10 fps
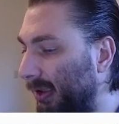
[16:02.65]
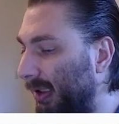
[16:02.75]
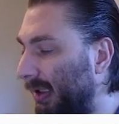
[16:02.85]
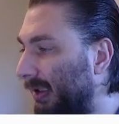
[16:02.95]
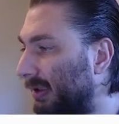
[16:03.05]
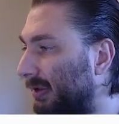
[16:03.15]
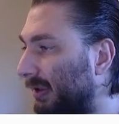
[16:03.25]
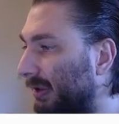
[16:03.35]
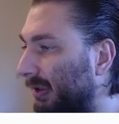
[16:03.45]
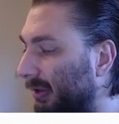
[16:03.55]
a
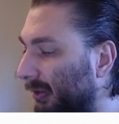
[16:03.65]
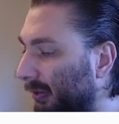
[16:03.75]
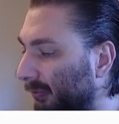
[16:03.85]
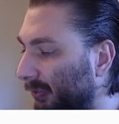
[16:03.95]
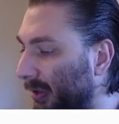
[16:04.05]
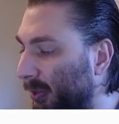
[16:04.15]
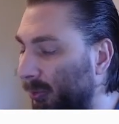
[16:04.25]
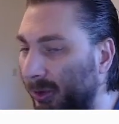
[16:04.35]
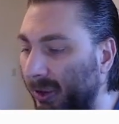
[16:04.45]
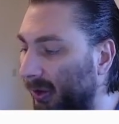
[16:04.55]
consistent frames
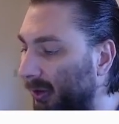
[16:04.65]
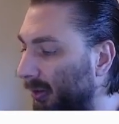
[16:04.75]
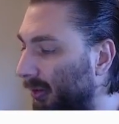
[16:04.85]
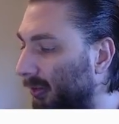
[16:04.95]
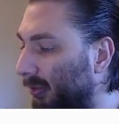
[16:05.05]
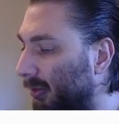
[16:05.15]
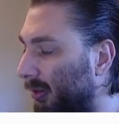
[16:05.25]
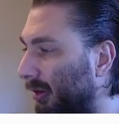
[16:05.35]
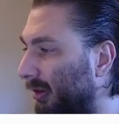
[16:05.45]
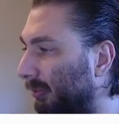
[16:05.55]
per second. So
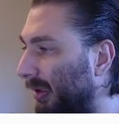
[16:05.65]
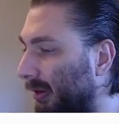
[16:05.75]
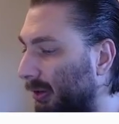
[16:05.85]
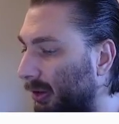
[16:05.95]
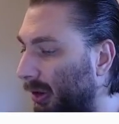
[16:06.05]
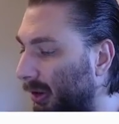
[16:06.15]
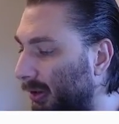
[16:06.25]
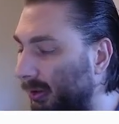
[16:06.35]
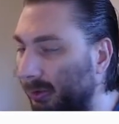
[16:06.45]
let's make a clock.